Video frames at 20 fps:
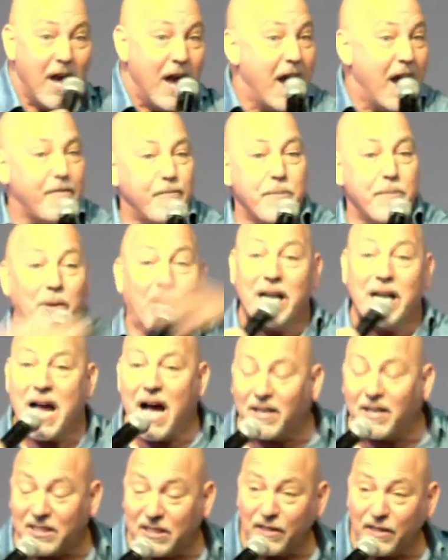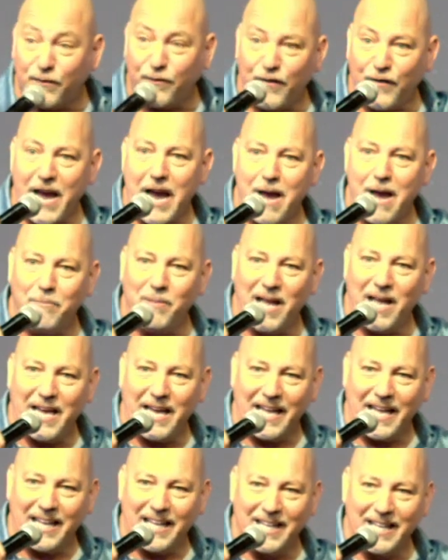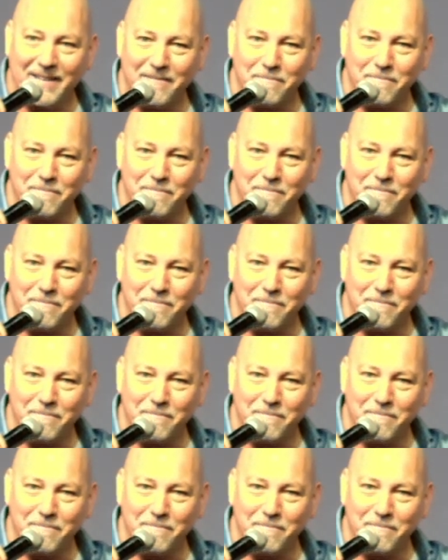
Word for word: everybody else's family.